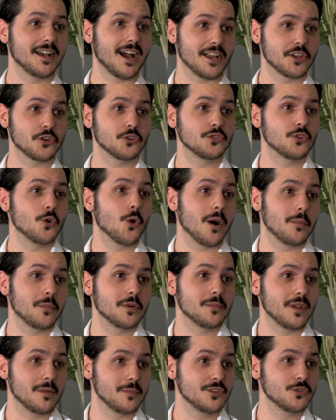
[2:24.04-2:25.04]
I could go up
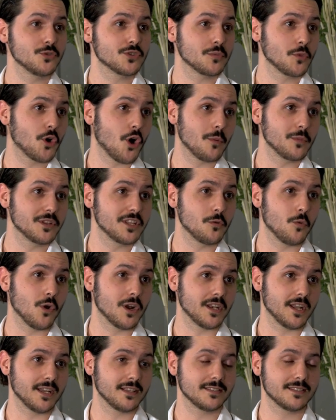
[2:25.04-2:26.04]
and maybe do some comedy
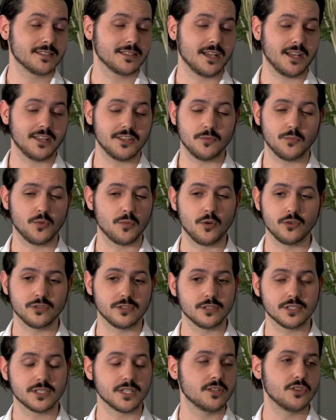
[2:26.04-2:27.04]
one night, and the
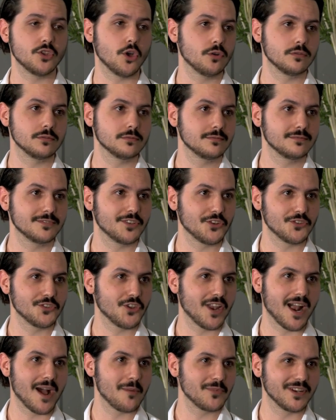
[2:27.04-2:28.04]
promoter said no,
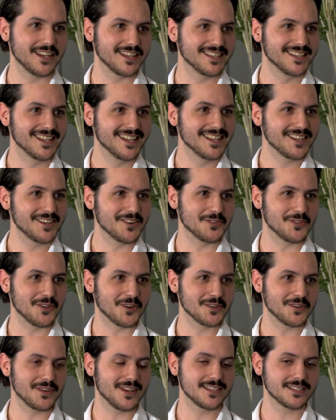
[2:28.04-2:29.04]
not happening.
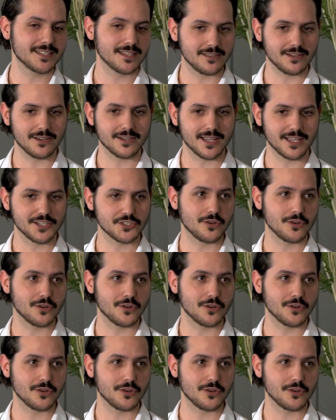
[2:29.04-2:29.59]
No. I said okay.